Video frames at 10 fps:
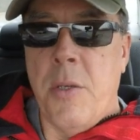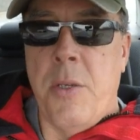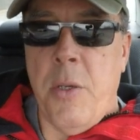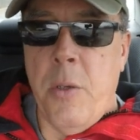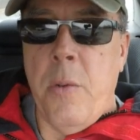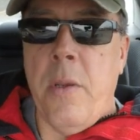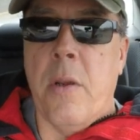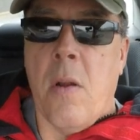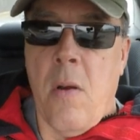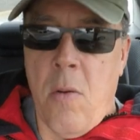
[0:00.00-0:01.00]
do
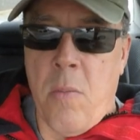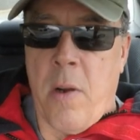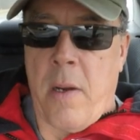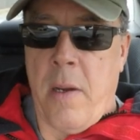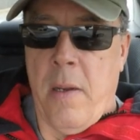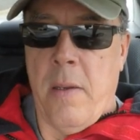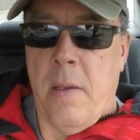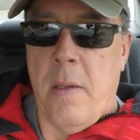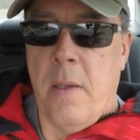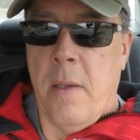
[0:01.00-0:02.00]
your homework.
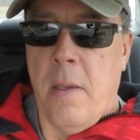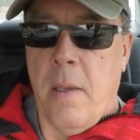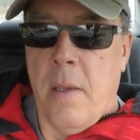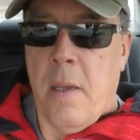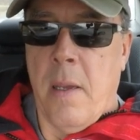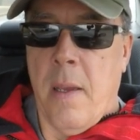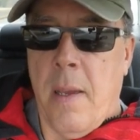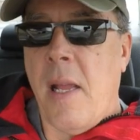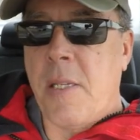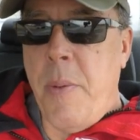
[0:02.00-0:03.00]

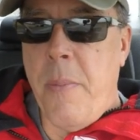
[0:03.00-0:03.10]
Lots